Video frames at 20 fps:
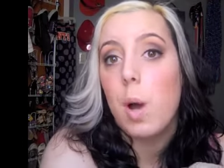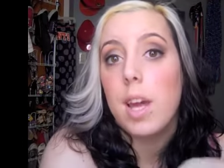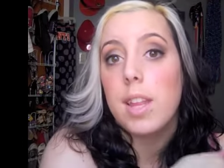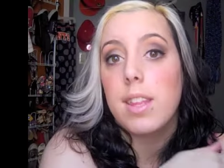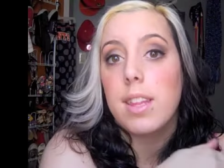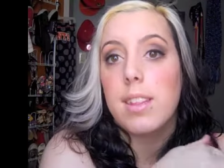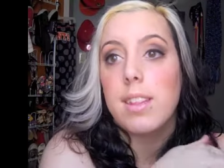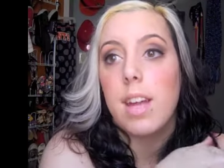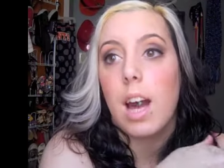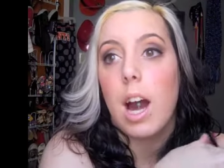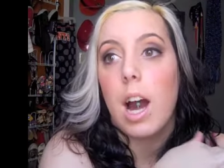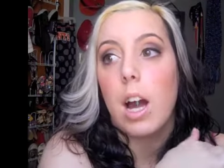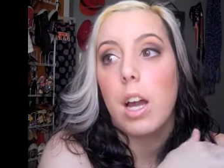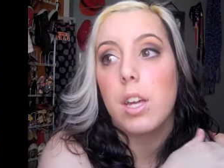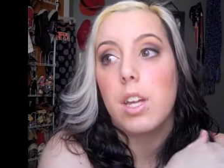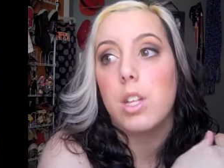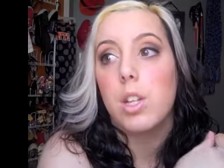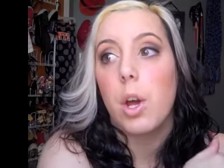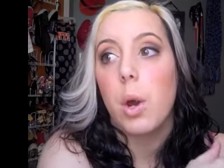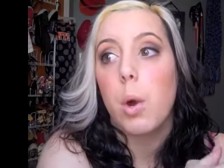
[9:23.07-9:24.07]
I think
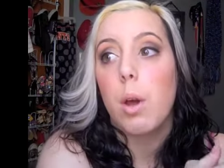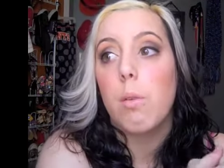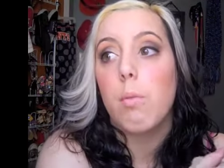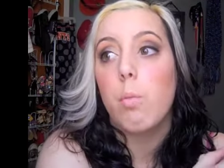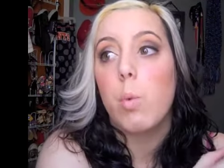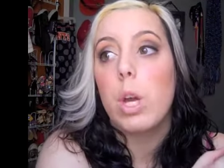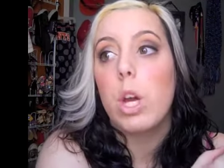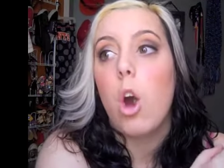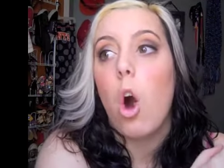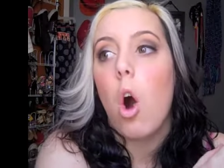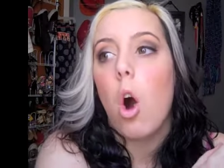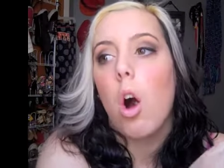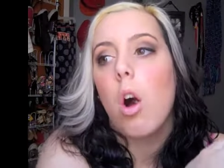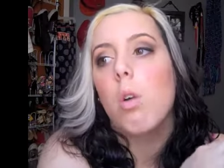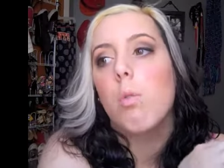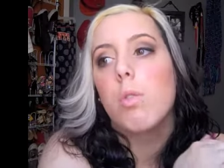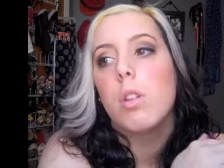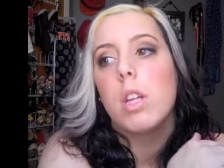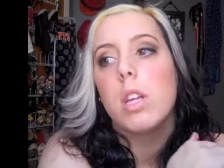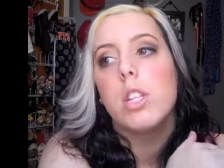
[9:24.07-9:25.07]
that, you know, if we
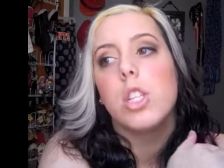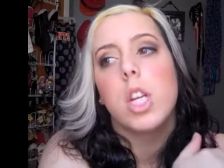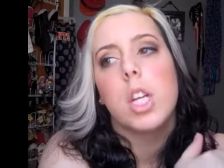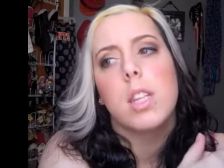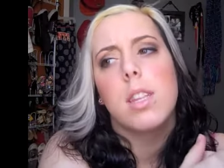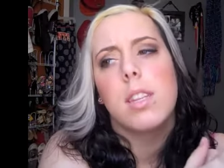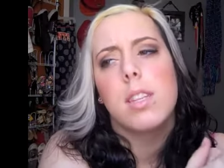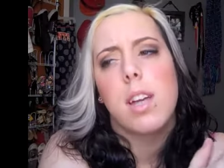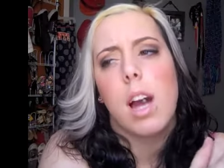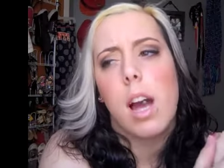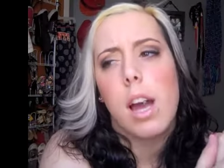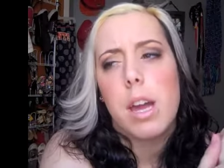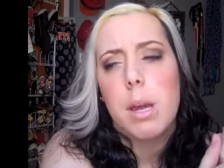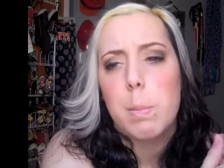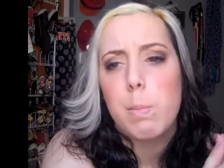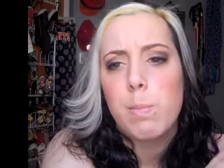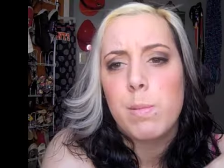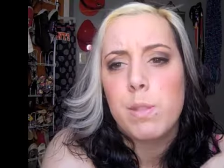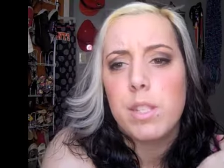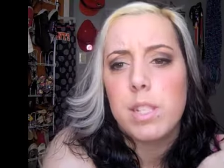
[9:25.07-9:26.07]
all really took the
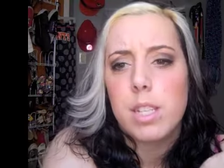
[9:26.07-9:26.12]
time